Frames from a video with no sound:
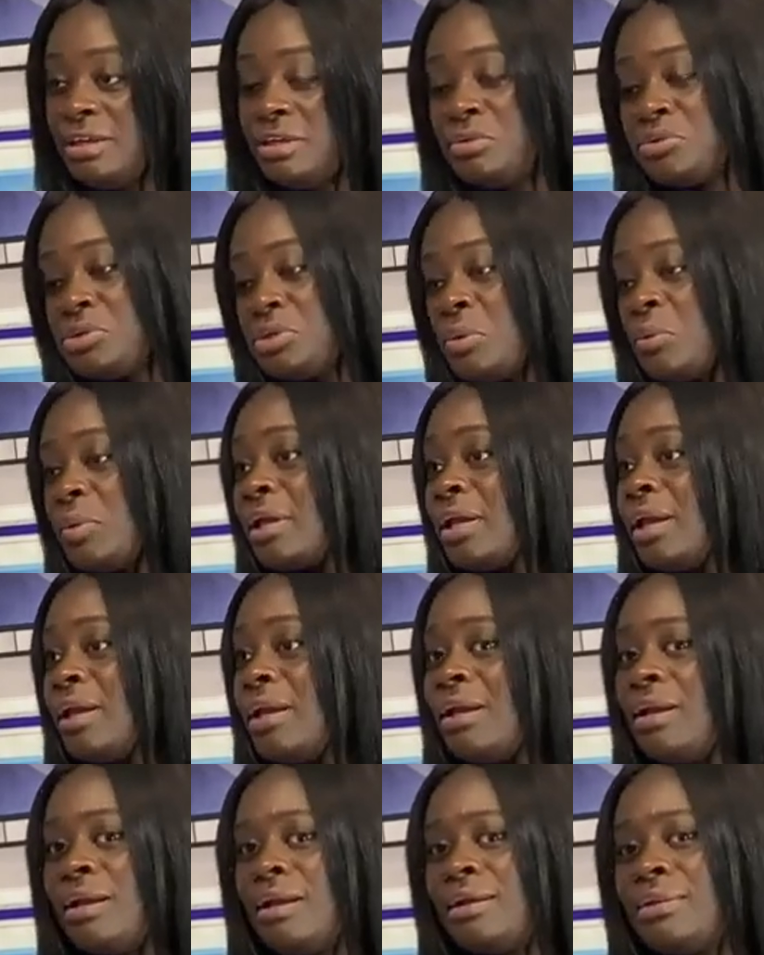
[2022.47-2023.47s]
You don't
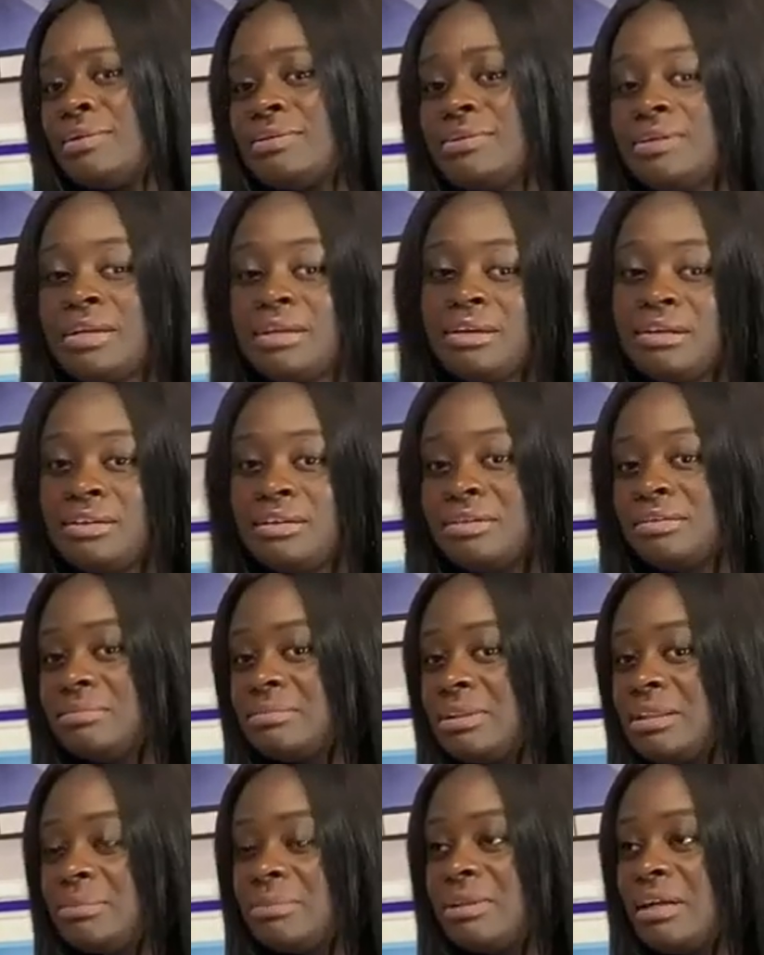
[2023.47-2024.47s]
get it, and it's like,
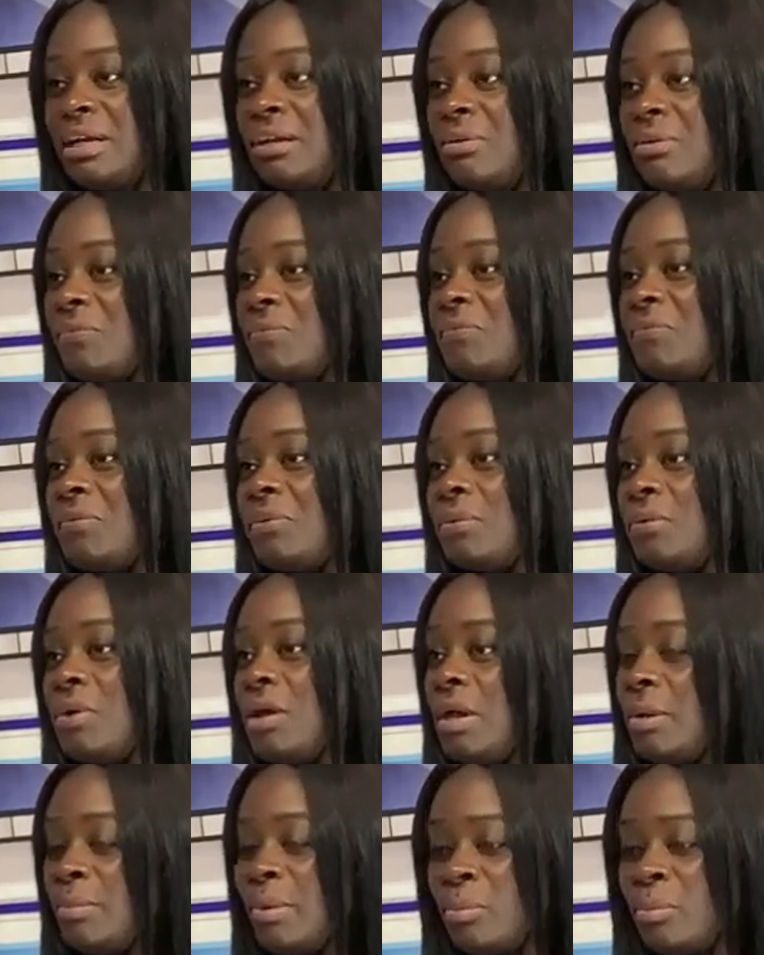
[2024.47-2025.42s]
oh, maybe I don't feel.